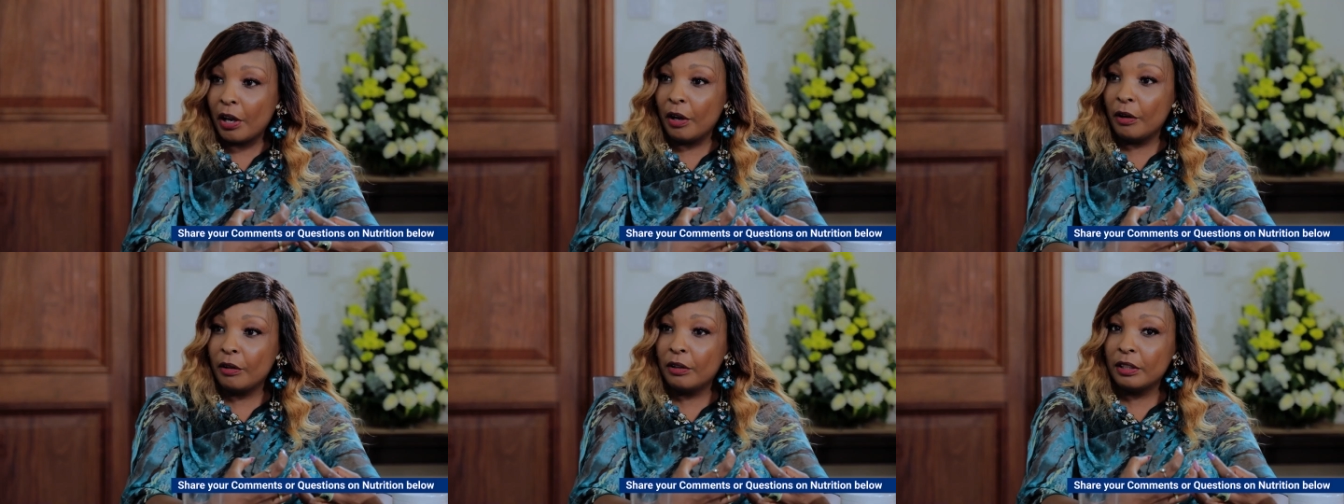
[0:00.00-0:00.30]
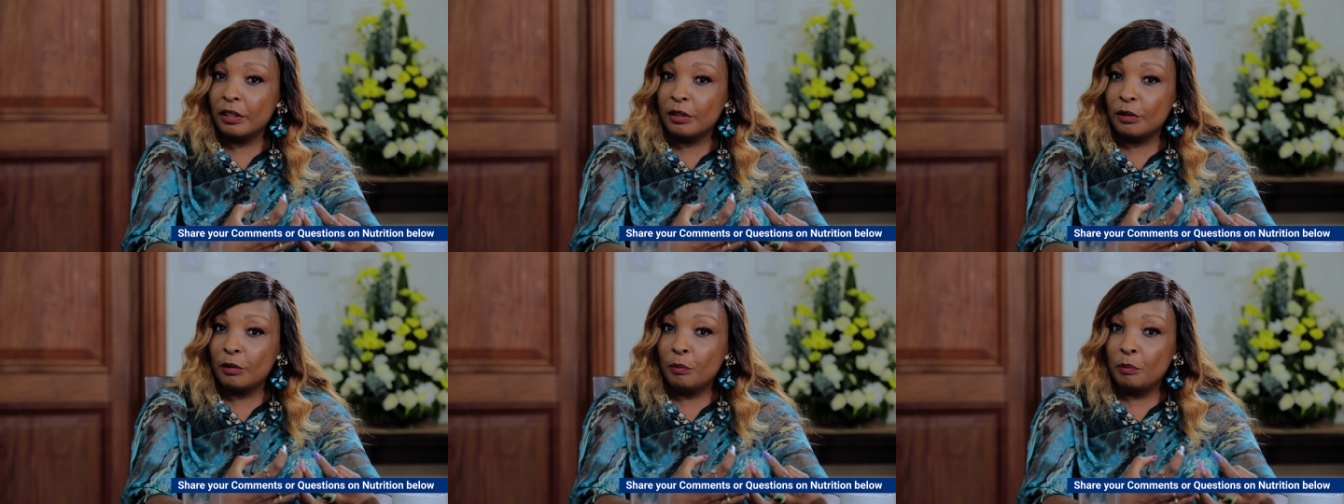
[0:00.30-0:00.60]

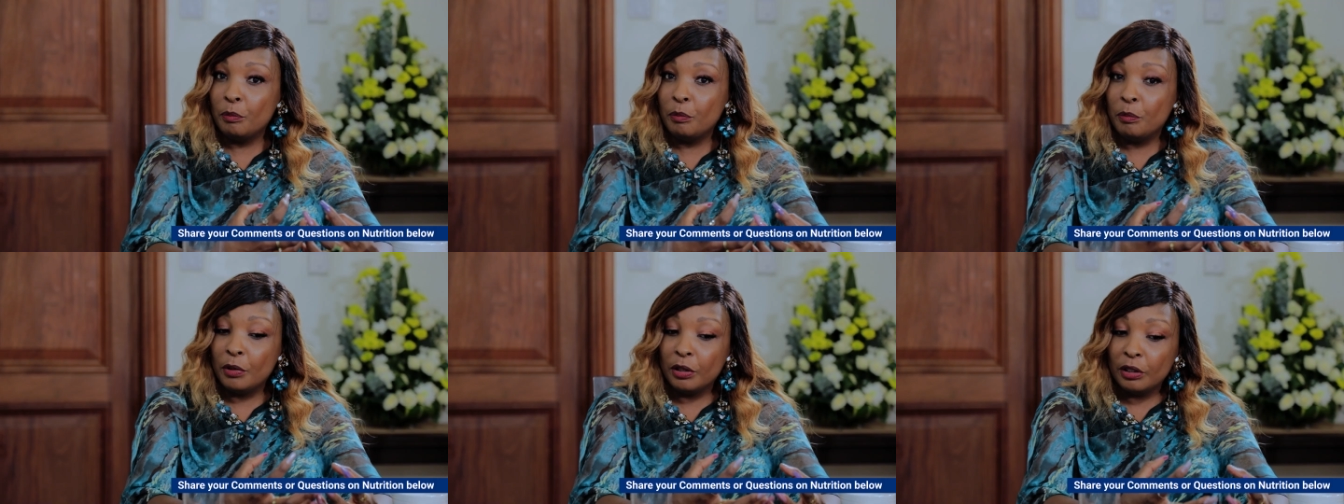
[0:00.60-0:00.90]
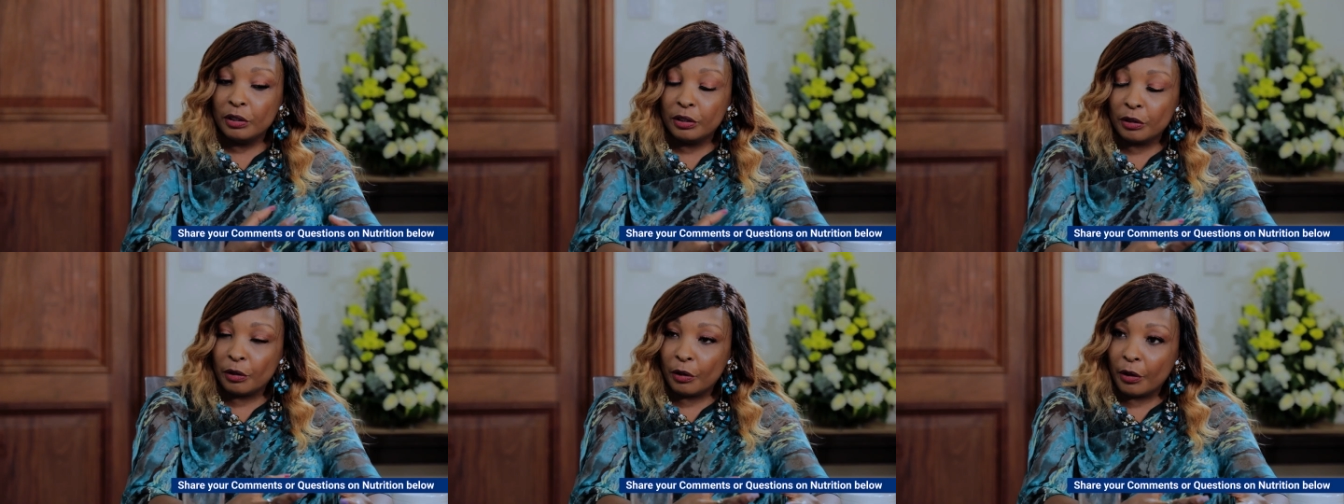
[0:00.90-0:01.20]
health, to
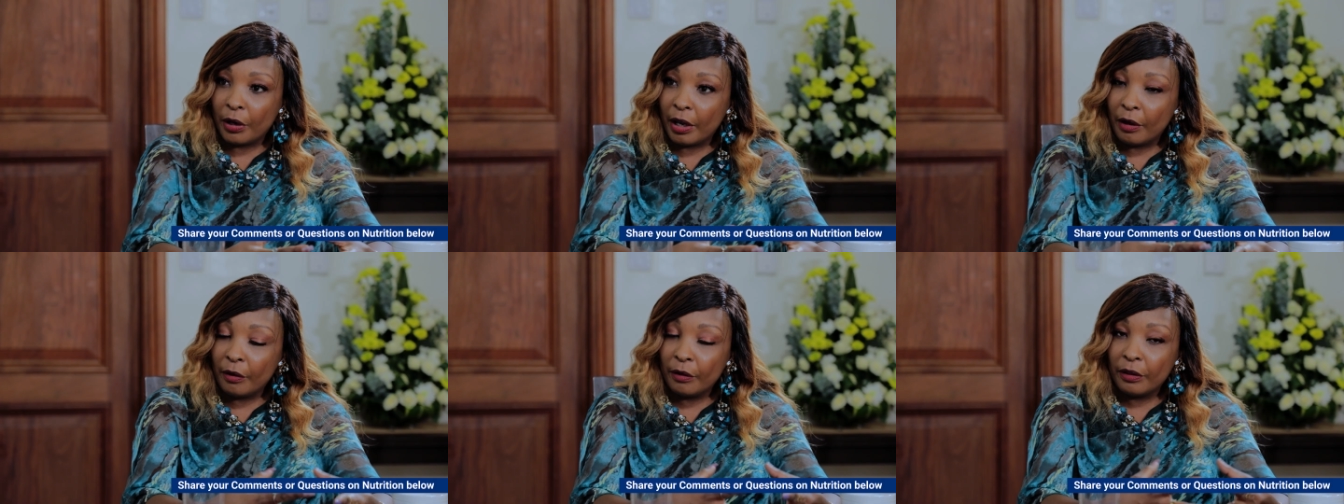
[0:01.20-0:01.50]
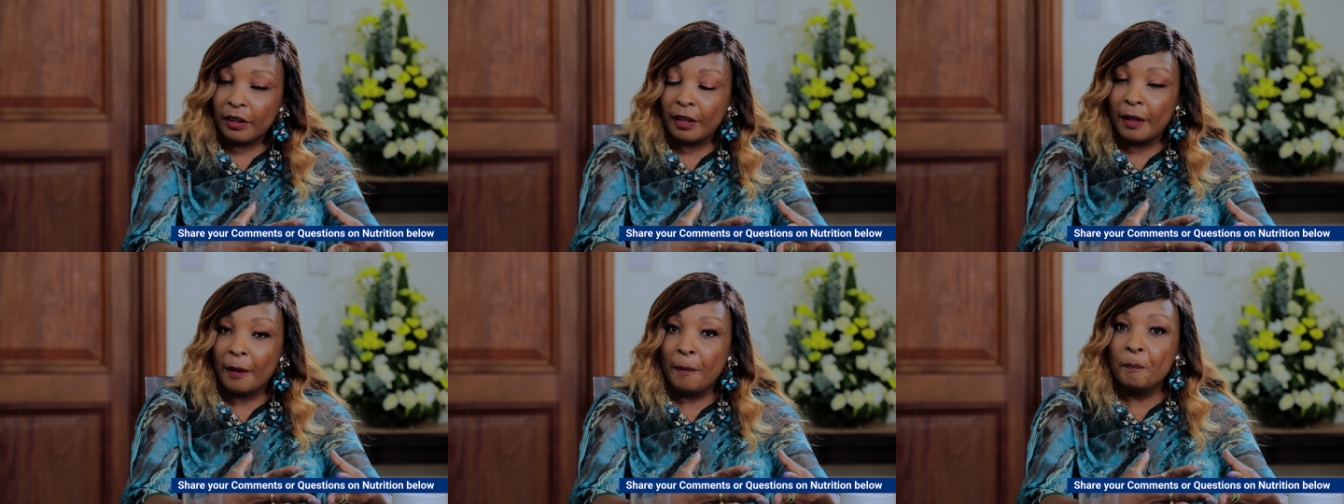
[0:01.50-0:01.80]
build your
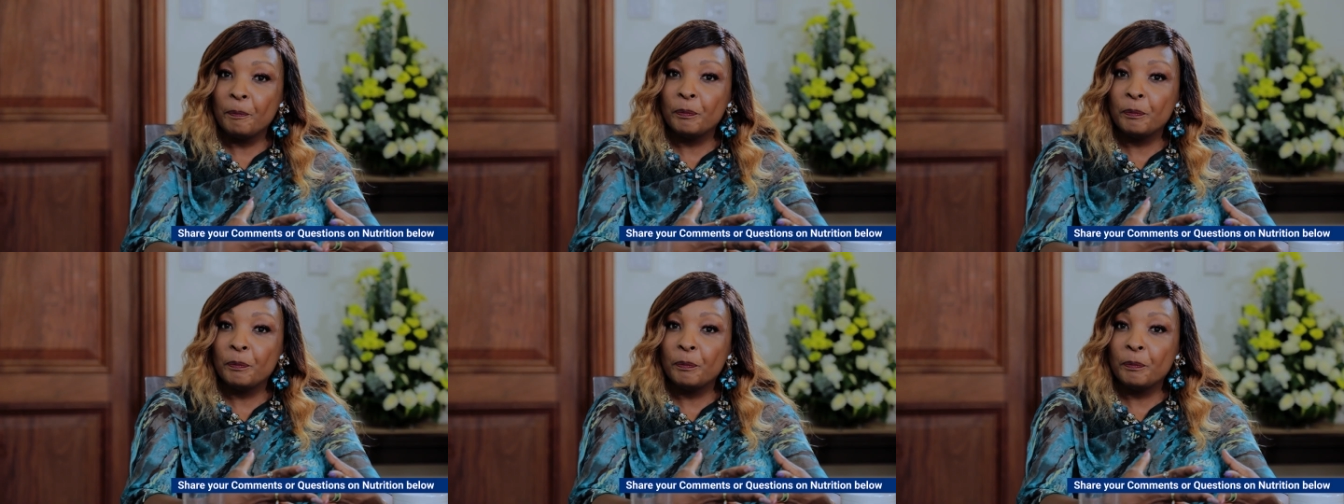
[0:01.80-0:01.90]
health,